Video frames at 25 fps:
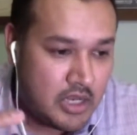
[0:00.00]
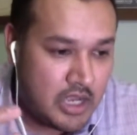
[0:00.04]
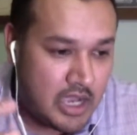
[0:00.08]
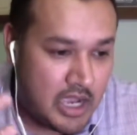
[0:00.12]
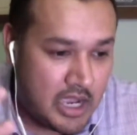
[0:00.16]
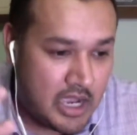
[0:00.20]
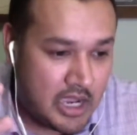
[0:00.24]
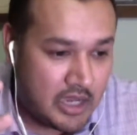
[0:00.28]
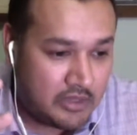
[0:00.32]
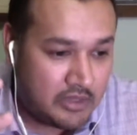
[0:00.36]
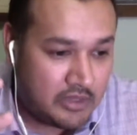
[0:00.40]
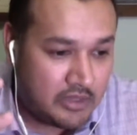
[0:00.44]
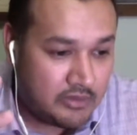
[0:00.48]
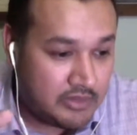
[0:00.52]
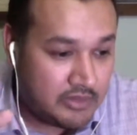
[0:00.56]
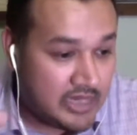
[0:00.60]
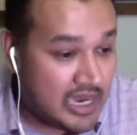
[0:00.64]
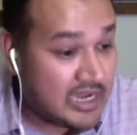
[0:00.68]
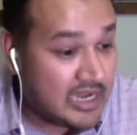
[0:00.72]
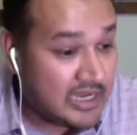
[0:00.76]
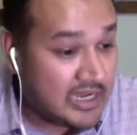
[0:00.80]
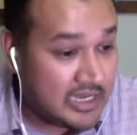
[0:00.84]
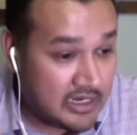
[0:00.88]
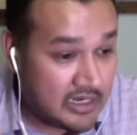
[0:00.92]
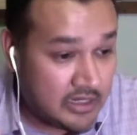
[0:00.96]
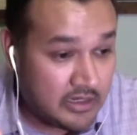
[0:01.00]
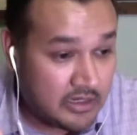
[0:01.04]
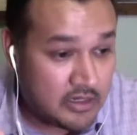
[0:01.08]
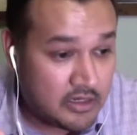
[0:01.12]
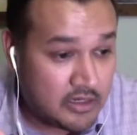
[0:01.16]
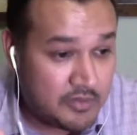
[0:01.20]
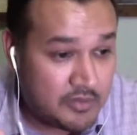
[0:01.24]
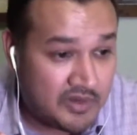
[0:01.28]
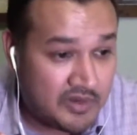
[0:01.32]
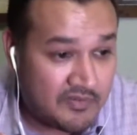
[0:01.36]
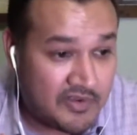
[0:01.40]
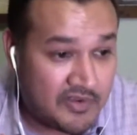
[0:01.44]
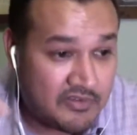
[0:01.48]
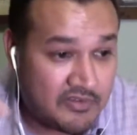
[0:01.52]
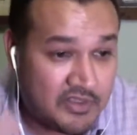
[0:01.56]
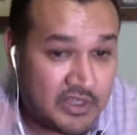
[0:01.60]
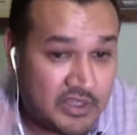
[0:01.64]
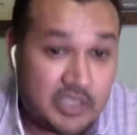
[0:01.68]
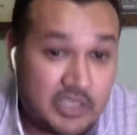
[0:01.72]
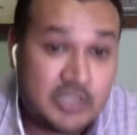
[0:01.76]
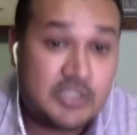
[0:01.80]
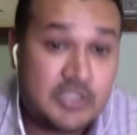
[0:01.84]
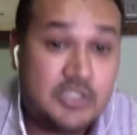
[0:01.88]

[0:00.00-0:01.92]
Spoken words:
You kind of get a little bit of everything.